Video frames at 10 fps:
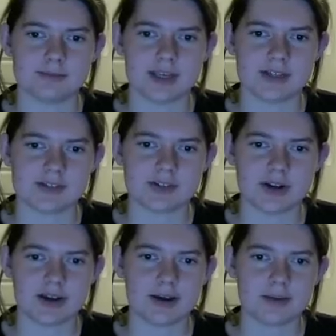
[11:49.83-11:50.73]
my
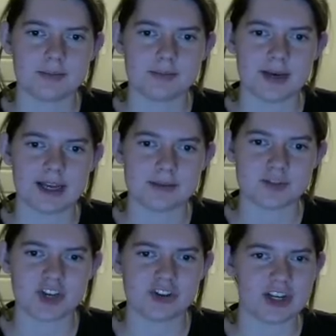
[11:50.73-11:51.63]
Instagram, but I'm
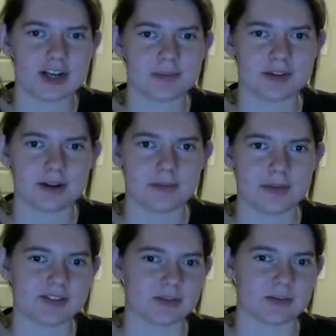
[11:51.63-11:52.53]
changing it up a little
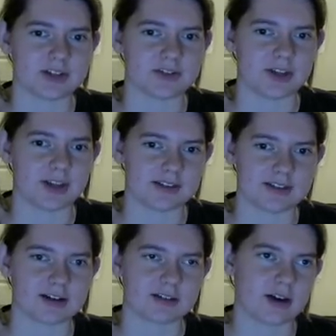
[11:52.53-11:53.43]
bit, so I'm not doing an
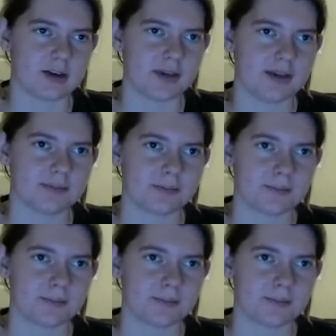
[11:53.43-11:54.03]
exact copy.